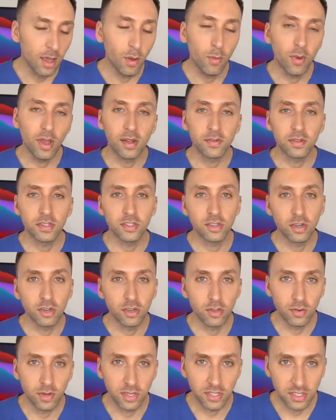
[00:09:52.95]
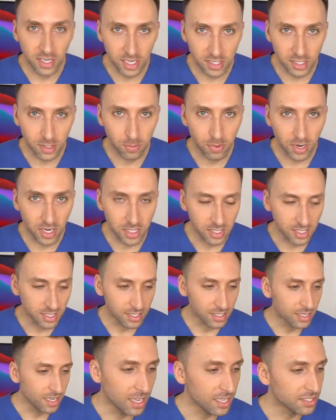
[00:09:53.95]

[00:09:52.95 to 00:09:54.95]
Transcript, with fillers: And we have to start doing chest compressions.